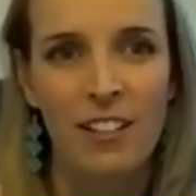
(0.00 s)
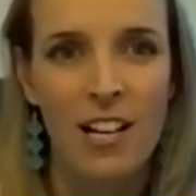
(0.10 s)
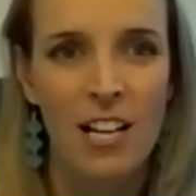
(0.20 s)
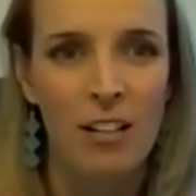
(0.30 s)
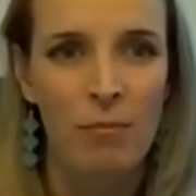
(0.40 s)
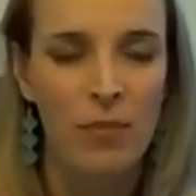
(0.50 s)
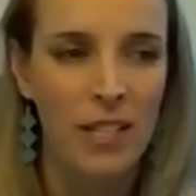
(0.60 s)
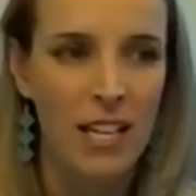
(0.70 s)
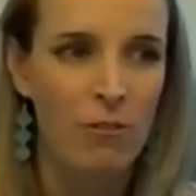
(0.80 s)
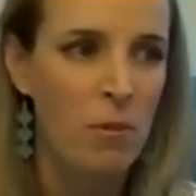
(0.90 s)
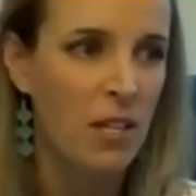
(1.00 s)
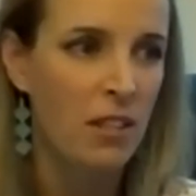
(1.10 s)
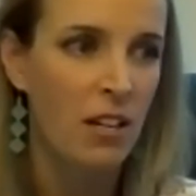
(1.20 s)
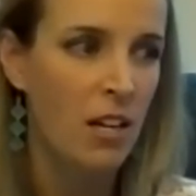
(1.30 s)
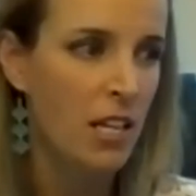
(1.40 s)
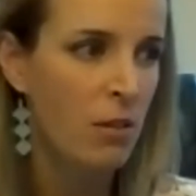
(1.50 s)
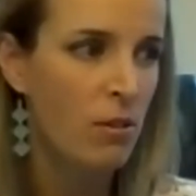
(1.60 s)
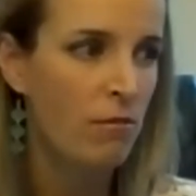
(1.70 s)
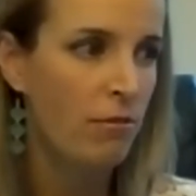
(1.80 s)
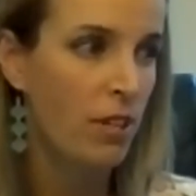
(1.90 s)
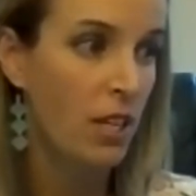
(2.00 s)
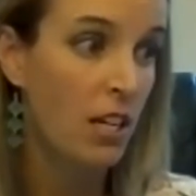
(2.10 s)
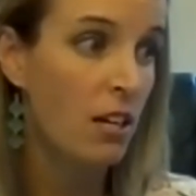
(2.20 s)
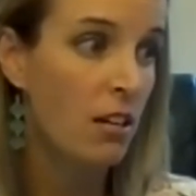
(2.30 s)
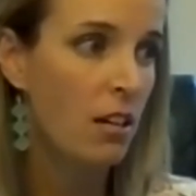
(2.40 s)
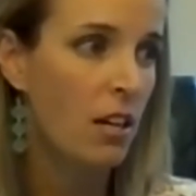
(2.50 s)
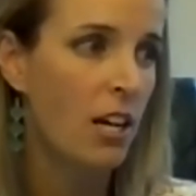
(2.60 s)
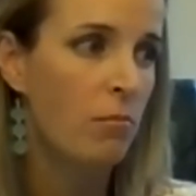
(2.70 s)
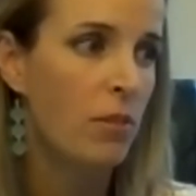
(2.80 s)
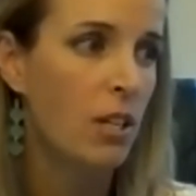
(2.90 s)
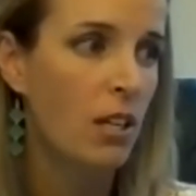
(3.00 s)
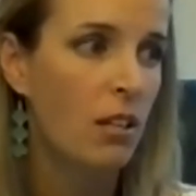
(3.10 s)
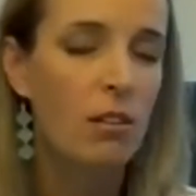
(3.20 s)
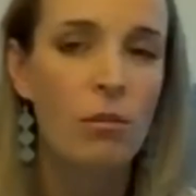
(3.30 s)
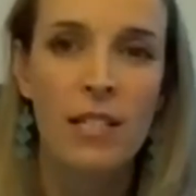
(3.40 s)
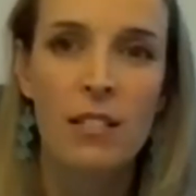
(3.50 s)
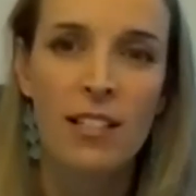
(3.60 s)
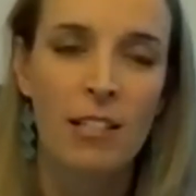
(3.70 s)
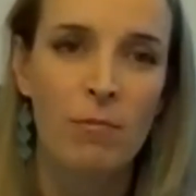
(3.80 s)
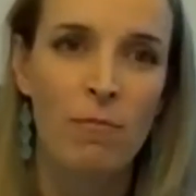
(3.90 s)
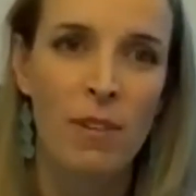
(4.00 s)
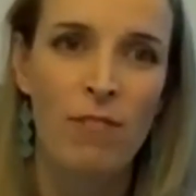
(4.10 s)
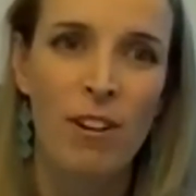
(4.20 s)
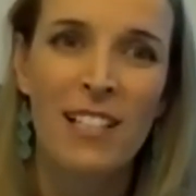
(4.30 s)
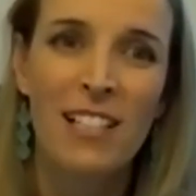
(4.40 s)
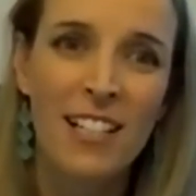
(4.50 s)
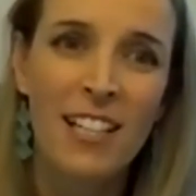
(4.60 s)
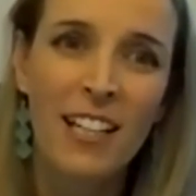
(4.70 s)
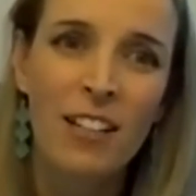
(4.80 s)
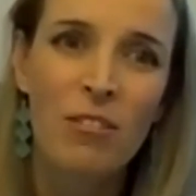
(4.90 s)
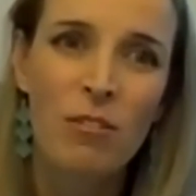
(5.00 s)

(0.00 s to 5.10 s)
Um, everybody that I know of here um, in Queensland, we've been very lucky